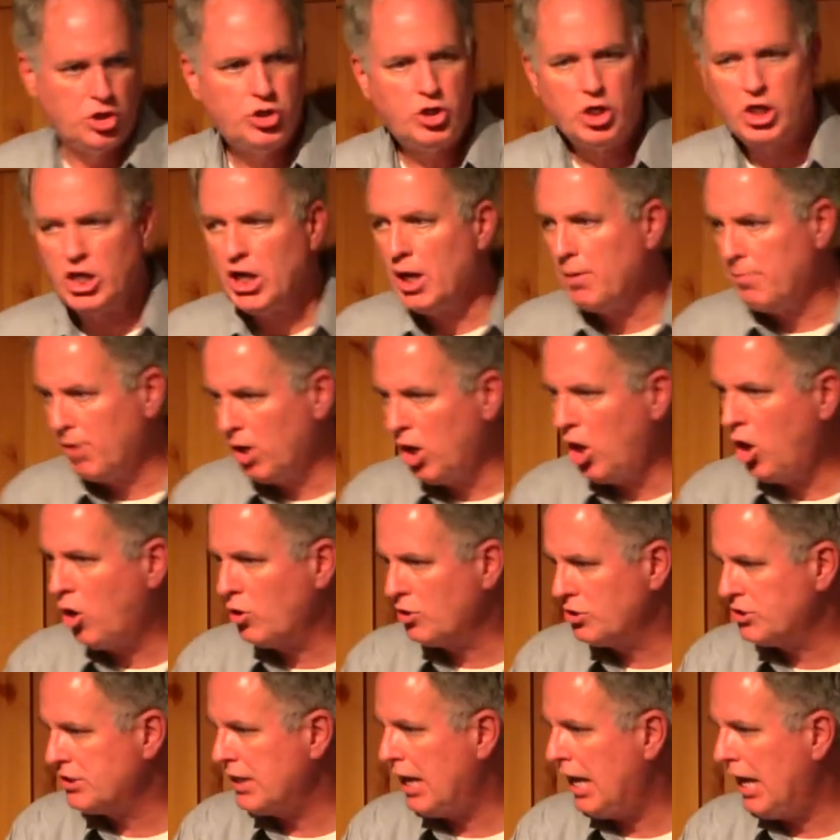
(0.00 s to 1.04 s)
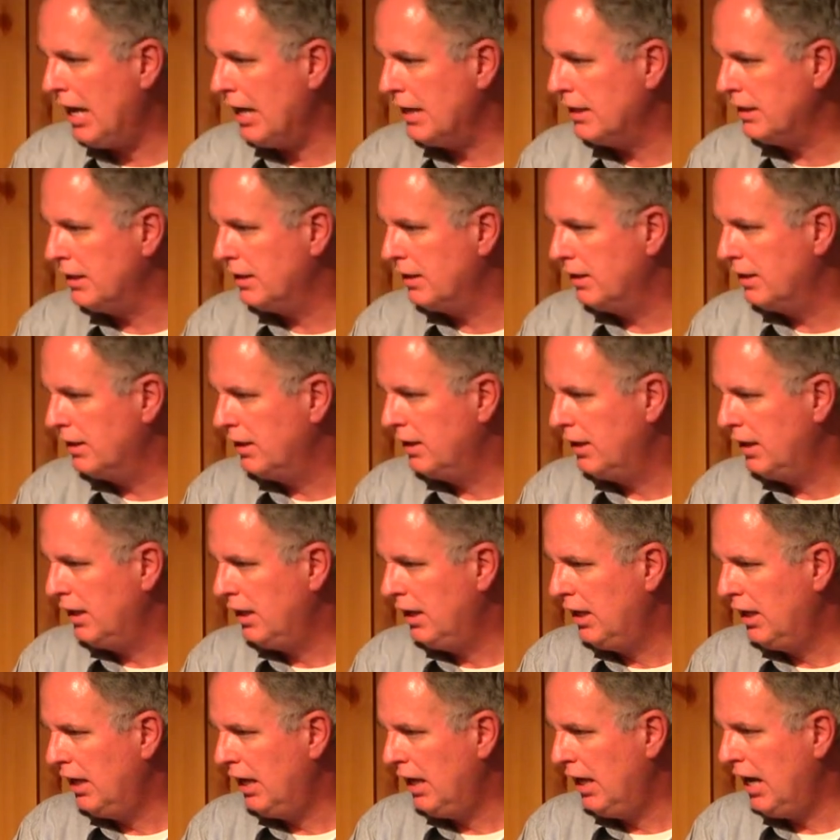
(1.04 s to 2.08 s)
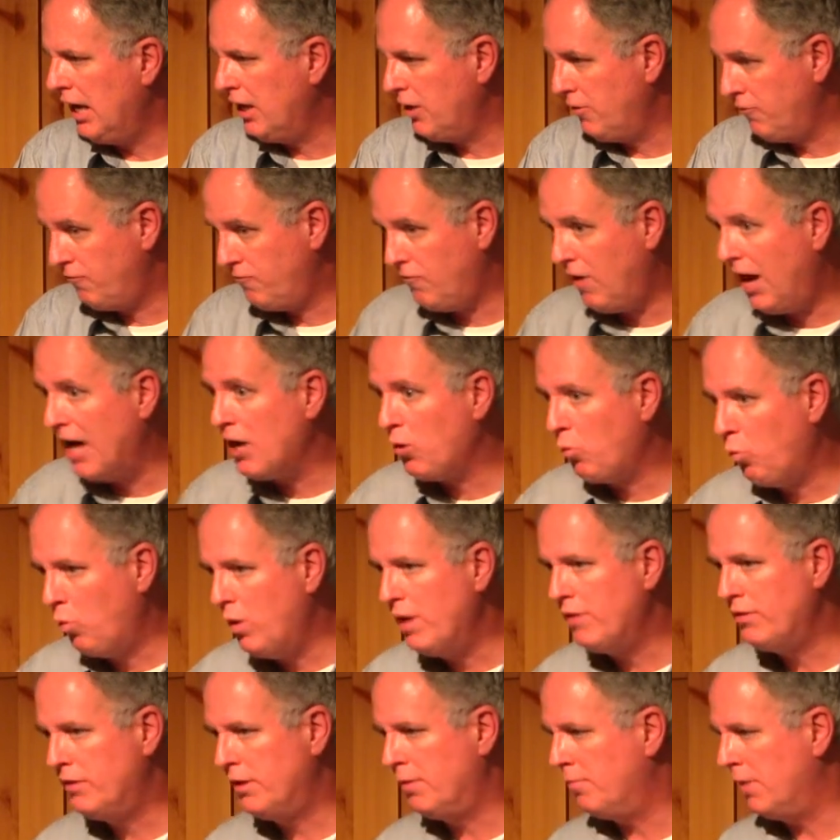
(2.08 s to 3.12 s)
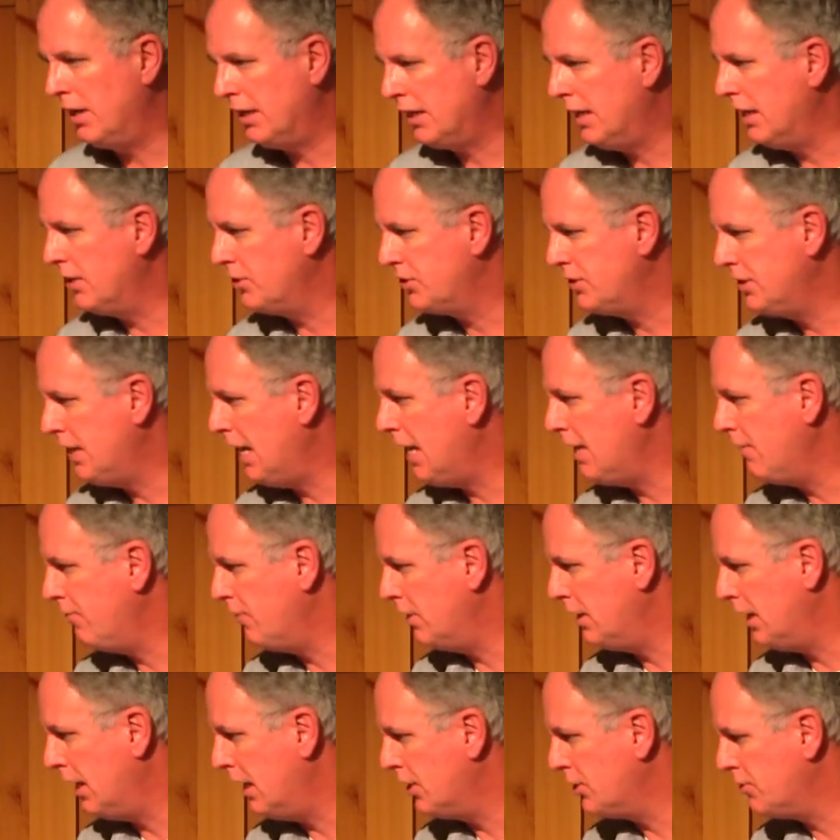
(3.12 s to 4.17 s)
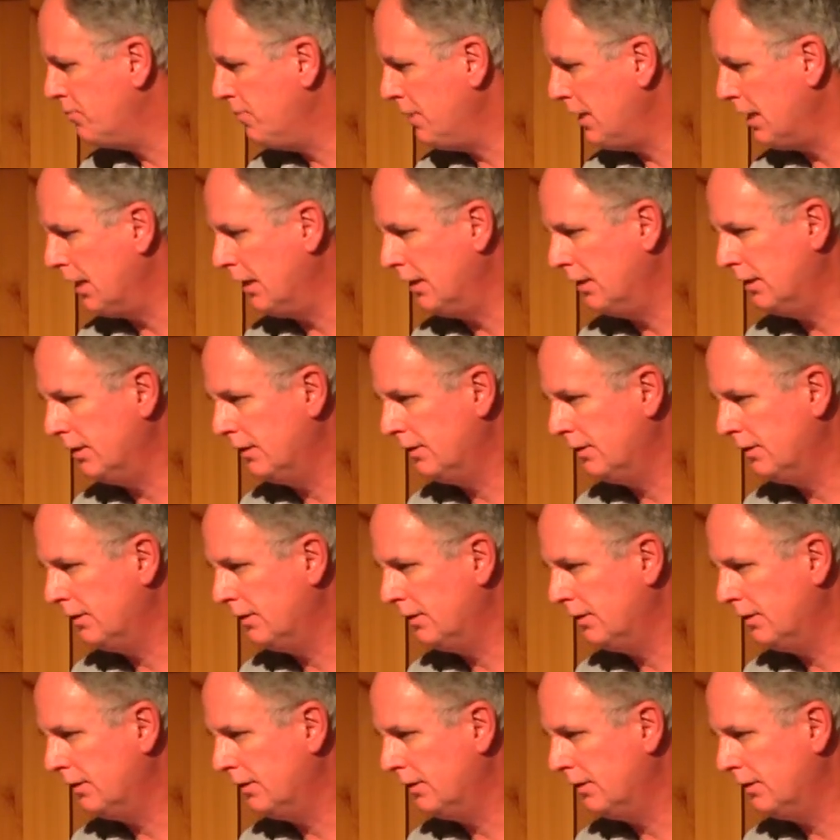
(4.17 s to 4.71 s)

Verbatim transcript: to come alongside and to fight with them against David and his men.